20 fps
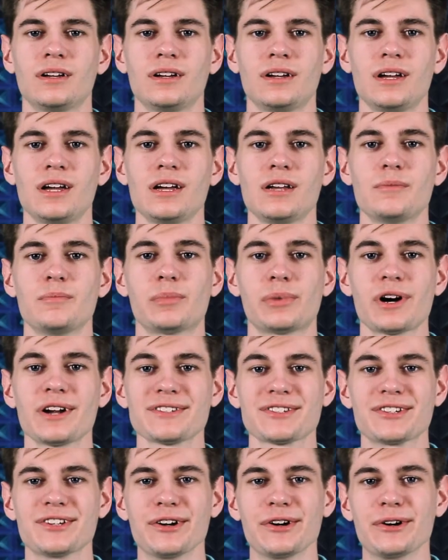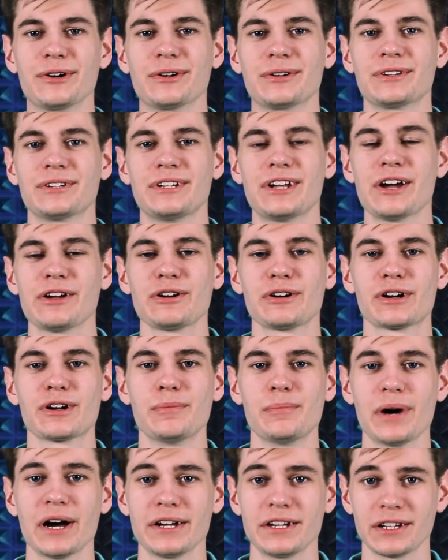And presto! Now you're
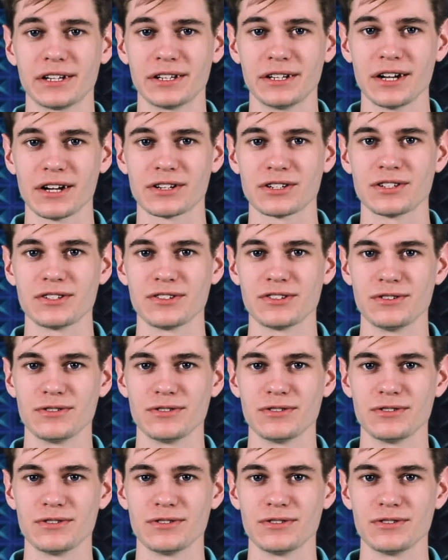combining connections